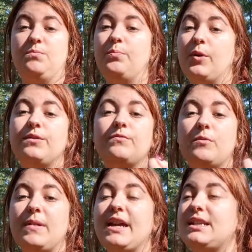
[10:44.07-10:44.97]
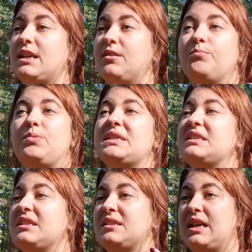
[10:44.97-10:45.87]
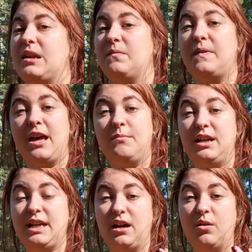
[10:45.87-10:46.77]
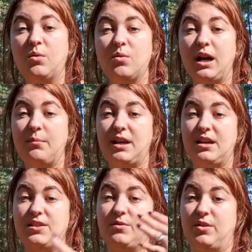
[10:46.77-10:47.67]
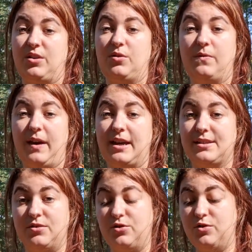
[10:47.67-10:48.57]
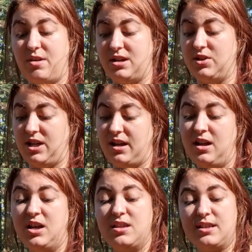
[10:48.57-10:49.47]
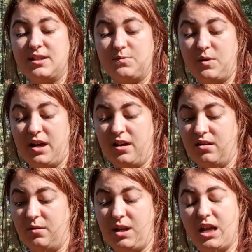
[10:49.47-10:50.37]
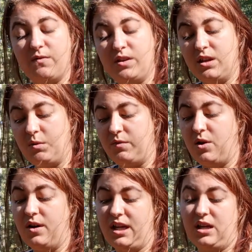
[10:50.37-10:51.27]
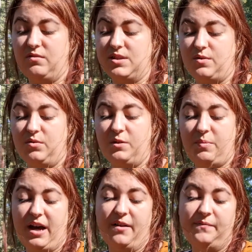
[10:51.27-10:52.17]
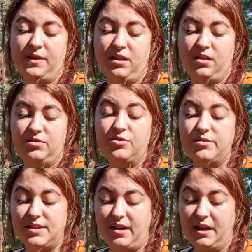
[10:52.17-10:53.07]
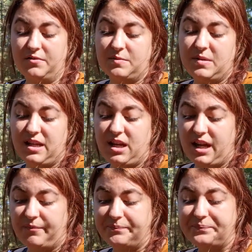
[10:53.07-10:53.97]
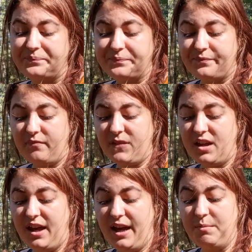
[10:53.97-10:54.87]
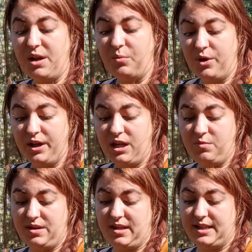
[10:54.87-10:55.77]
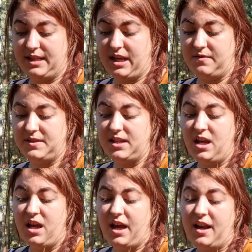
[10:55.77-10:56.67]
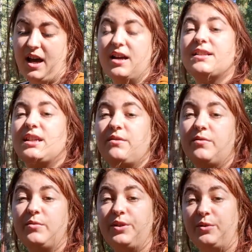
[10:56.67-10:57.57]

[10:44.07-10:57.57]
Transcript: both romantic, business, and family, are all coming into a new phase, new energy. This is where, I mean, everything we've got here is all about new cycles beginning, and working with these gifts and asking for what you